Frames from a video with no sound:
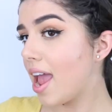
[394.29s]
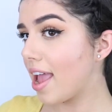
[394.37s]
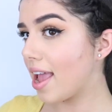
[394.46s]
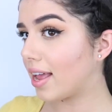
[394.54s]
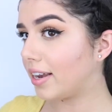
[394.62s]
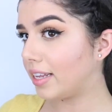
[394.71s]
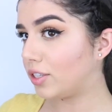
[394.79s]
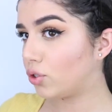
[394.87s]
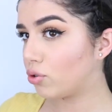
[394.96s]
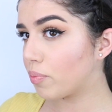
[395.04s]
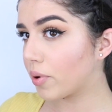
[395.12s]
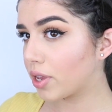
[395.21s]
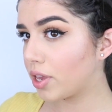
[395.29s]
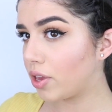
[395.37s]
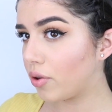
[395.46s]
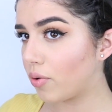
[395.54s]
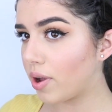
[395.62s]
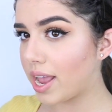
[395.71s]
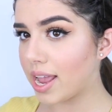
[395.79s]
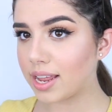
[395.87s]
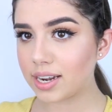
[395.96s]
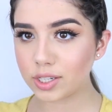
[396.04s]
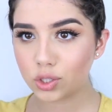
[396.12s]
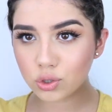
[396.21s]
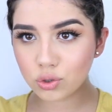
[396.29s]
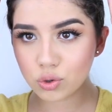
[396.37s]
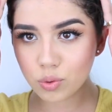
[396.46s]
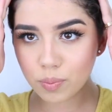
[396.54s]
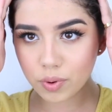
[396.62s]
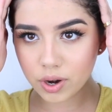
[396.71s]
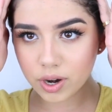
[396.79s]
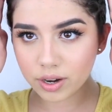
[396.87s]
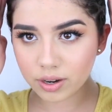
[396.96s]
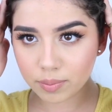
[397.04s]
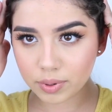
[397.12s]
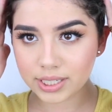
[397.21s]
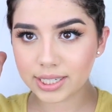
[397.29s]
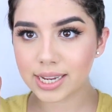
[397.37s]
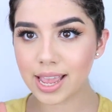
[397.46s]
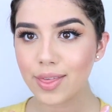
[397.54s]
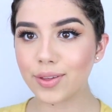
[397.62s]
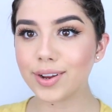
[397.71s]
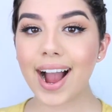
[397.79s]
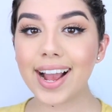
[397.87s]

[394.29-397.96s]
And it's super cute and it's super put together.